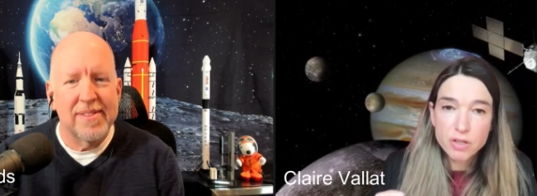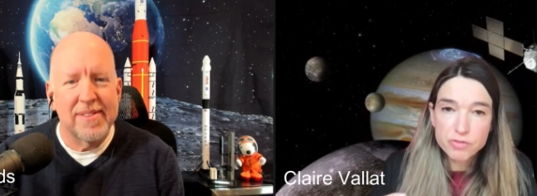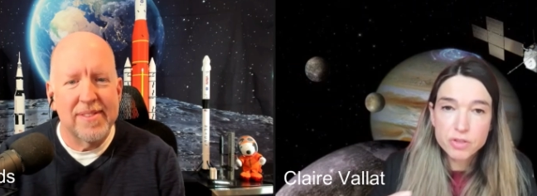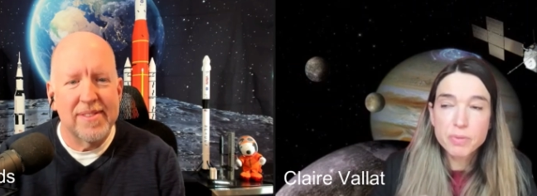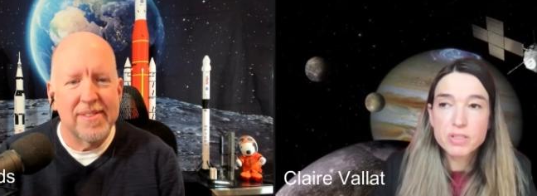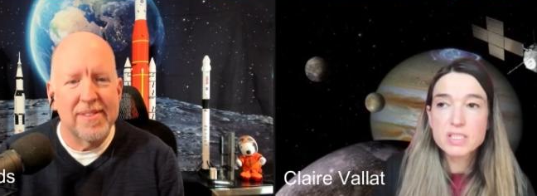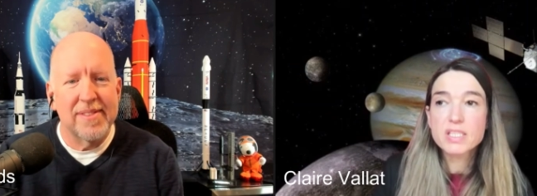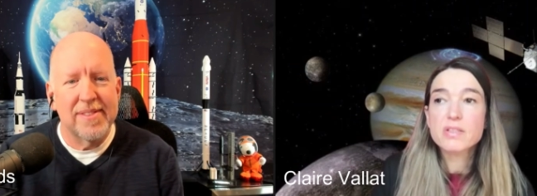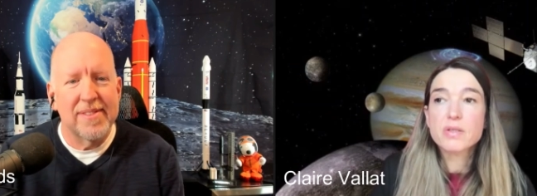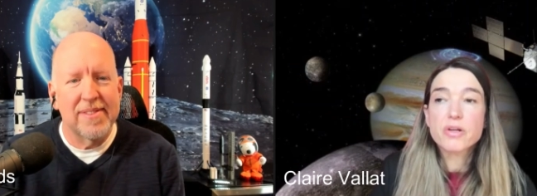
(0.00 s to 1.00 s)
Speaker 1: of the body,
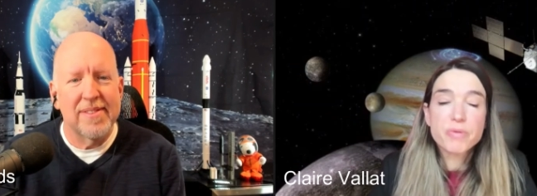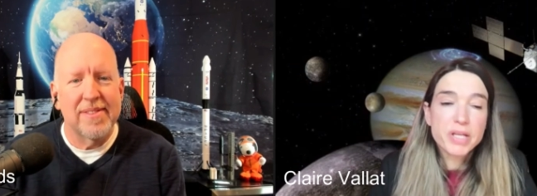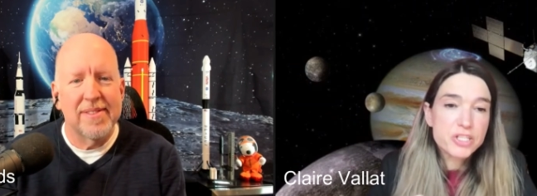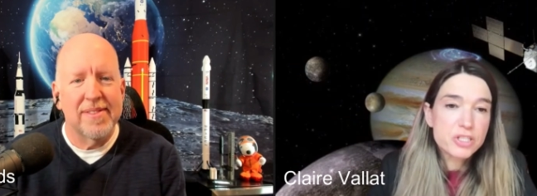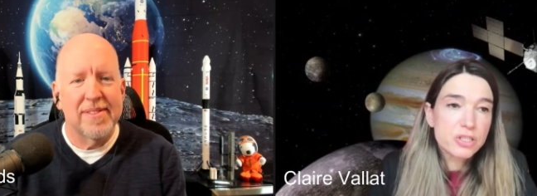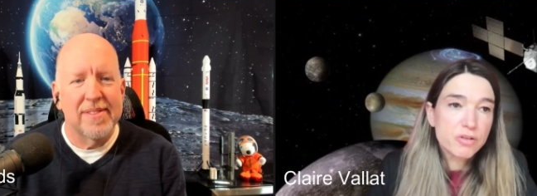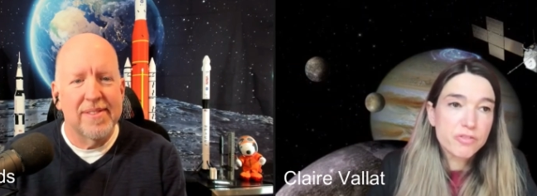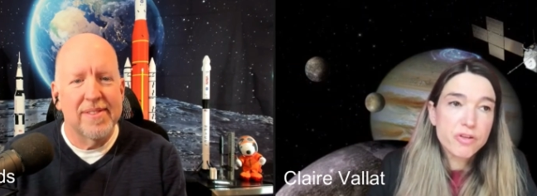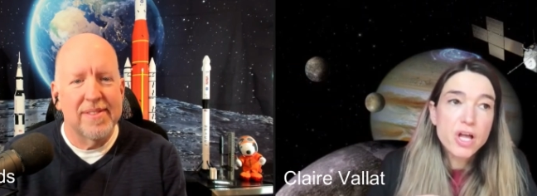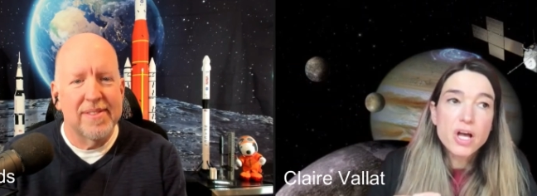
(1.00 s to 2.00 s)
the creation
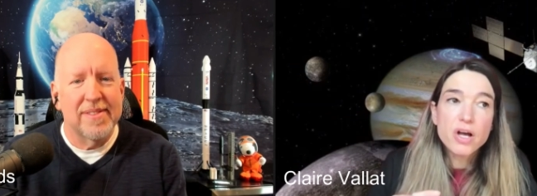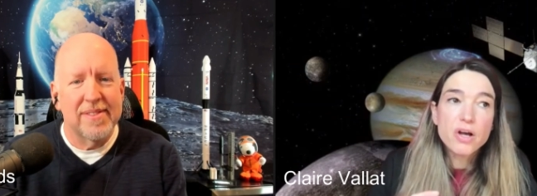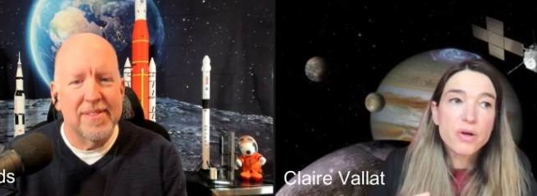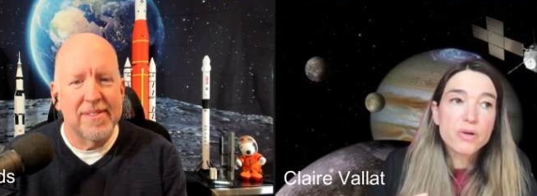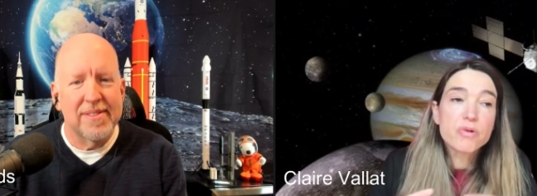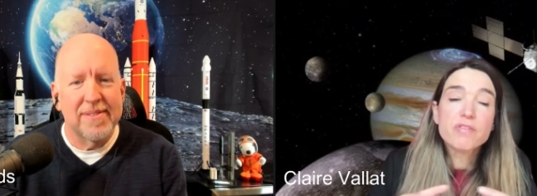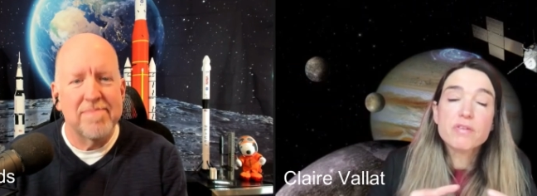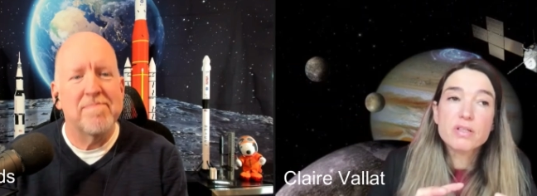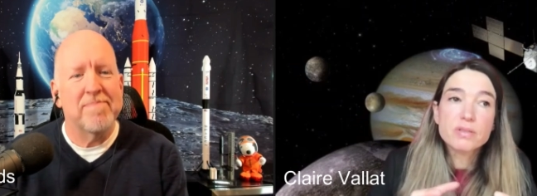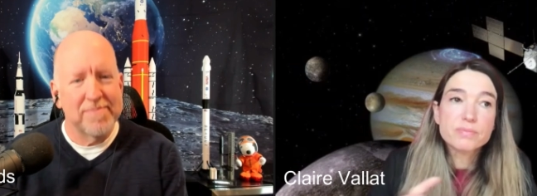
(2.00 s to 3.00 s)
of
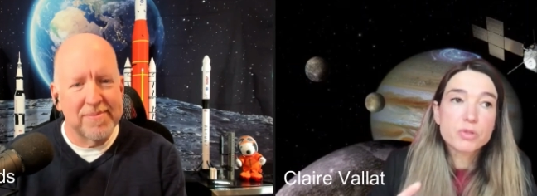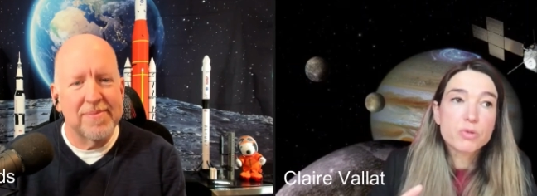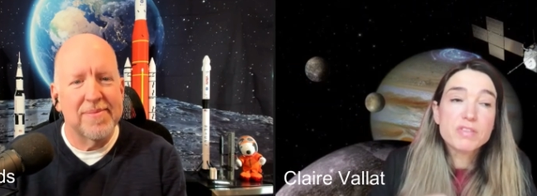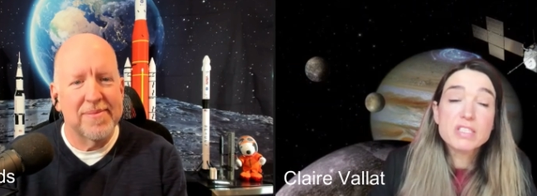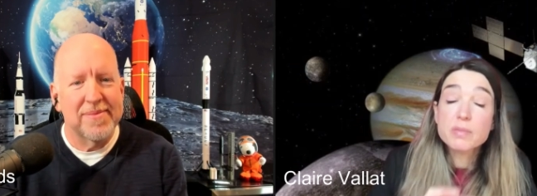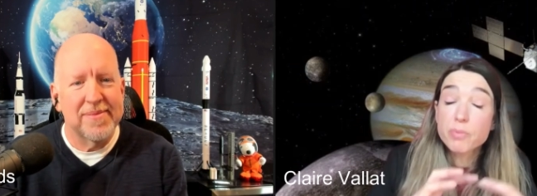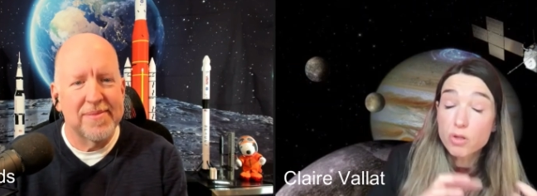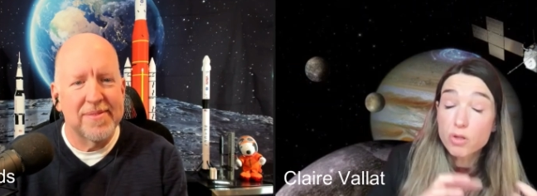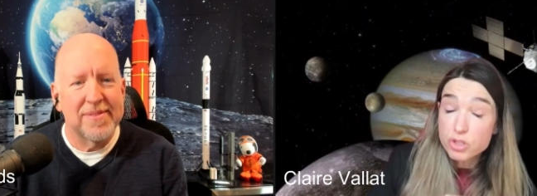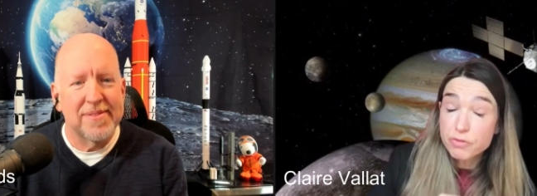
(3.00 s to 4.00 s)
gravity
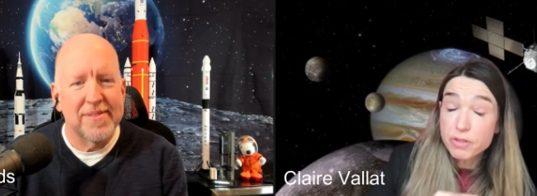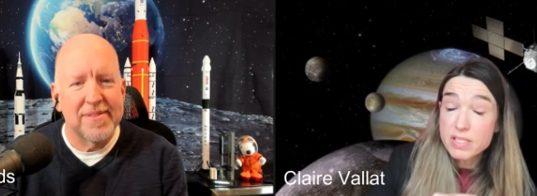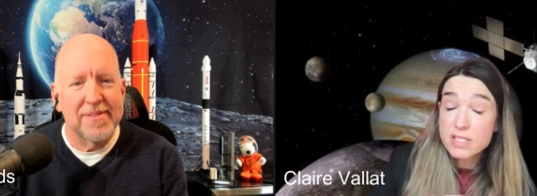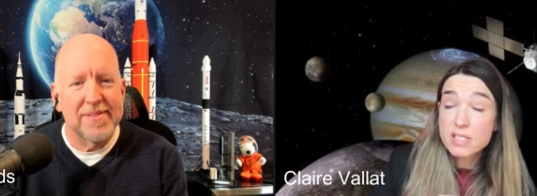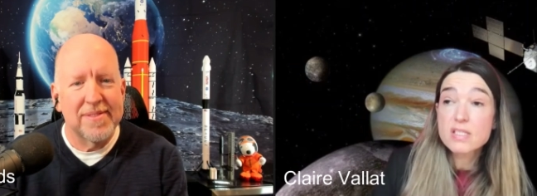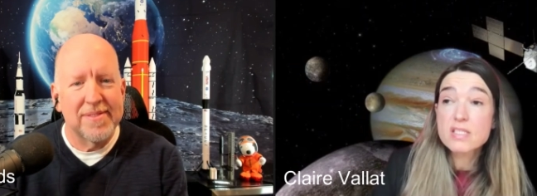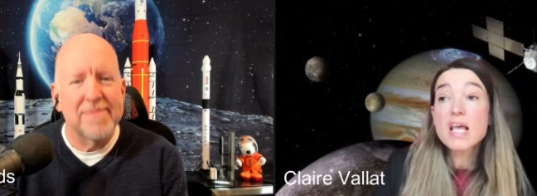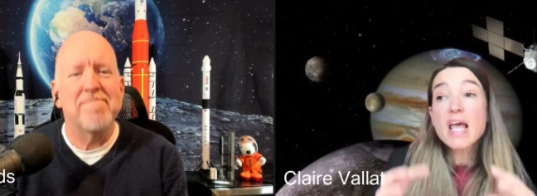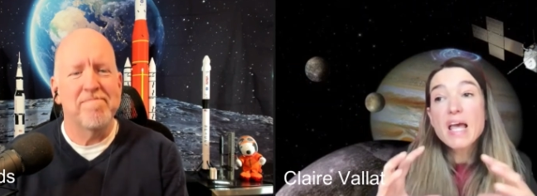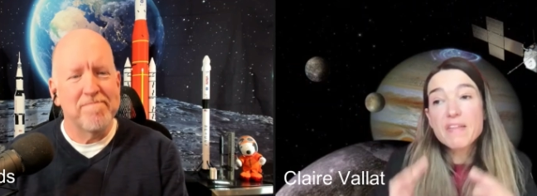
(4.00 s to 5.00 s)
bulge, for instance.
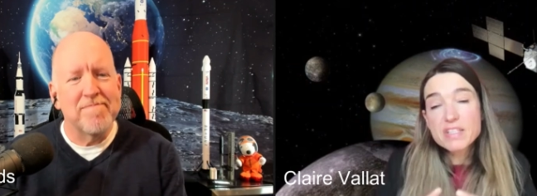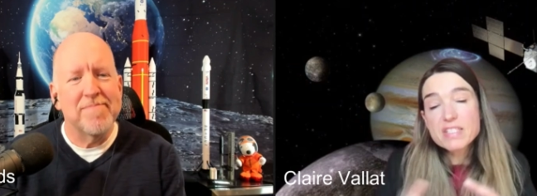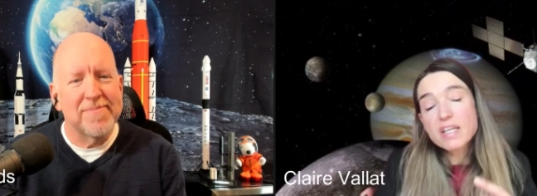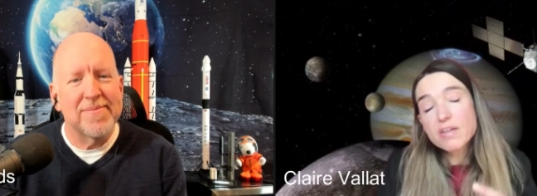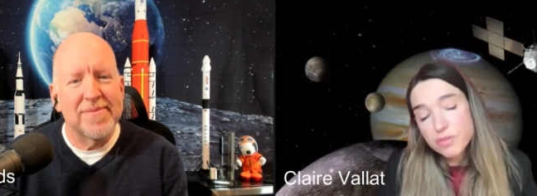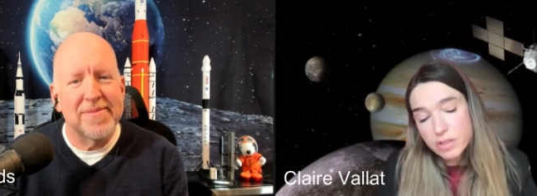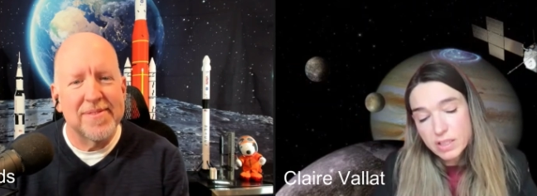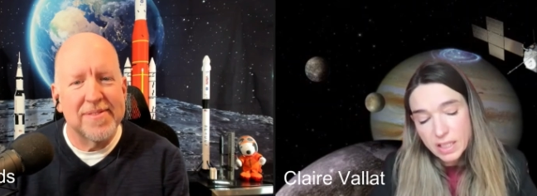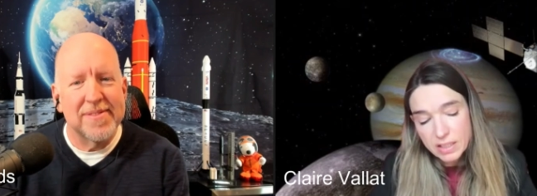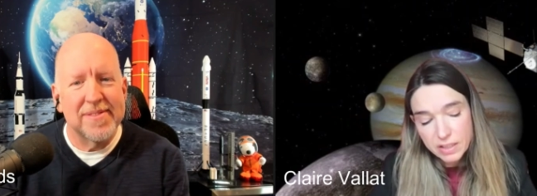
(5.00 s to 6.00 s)
And this
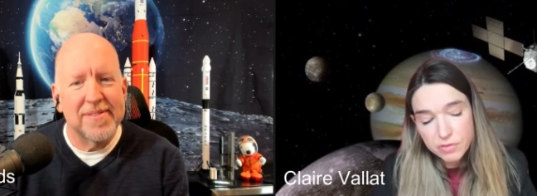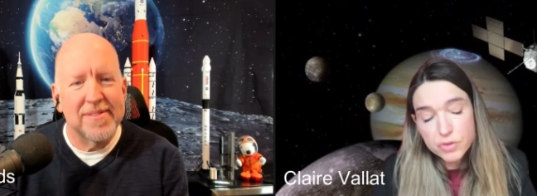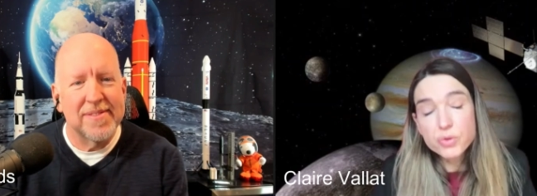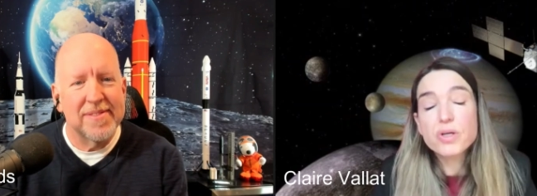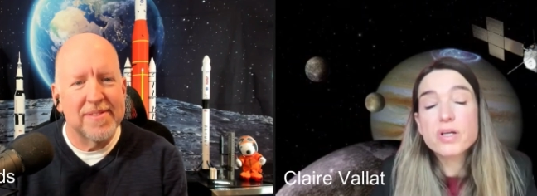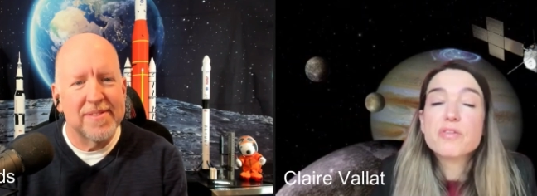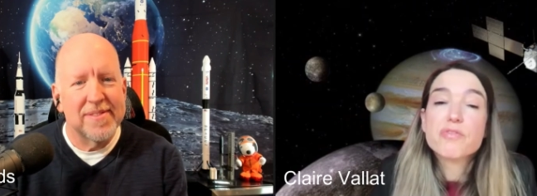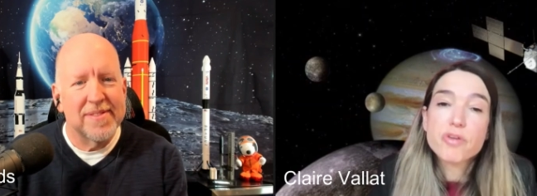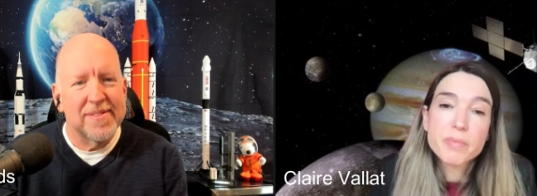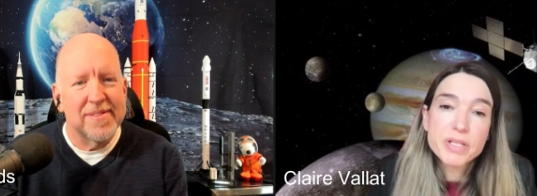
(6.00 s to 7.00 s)
can give you an
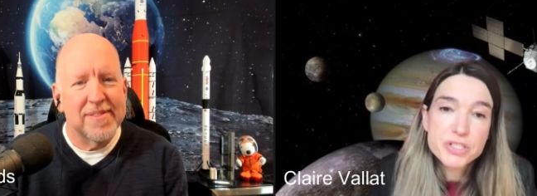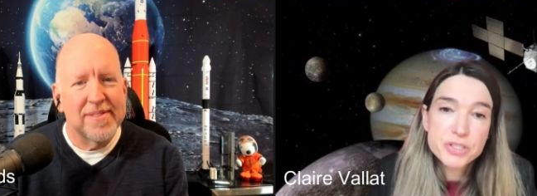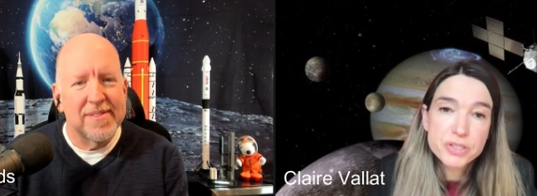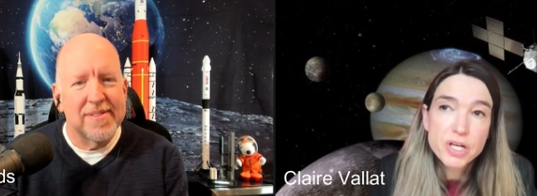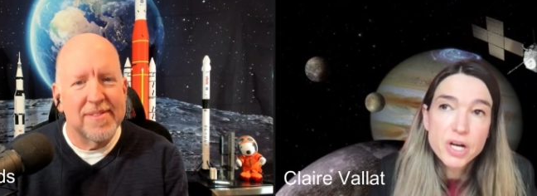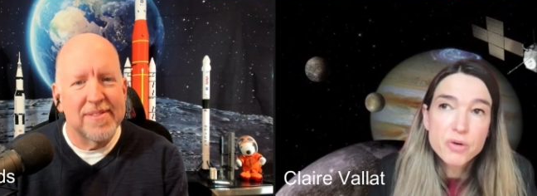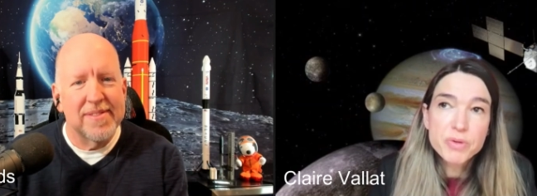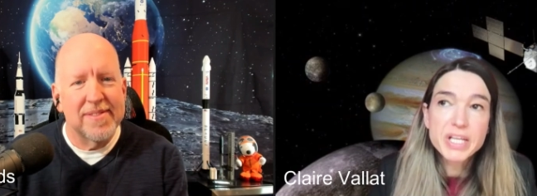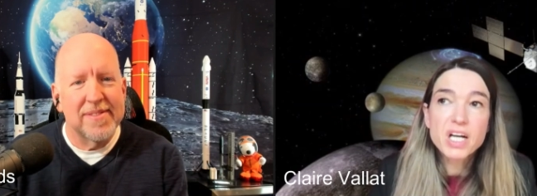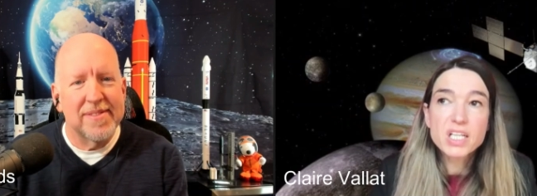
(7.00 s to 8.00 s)
information
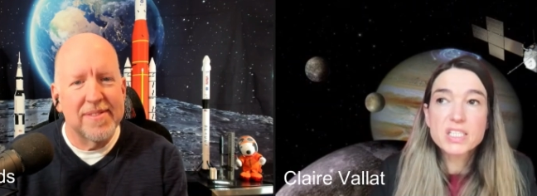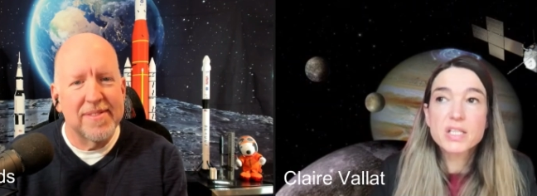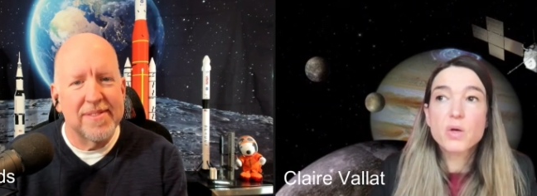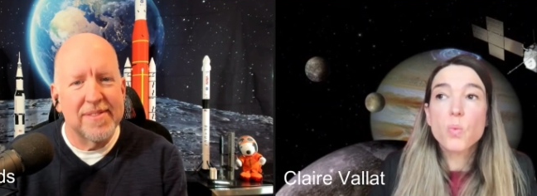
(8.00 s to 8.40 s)
regarding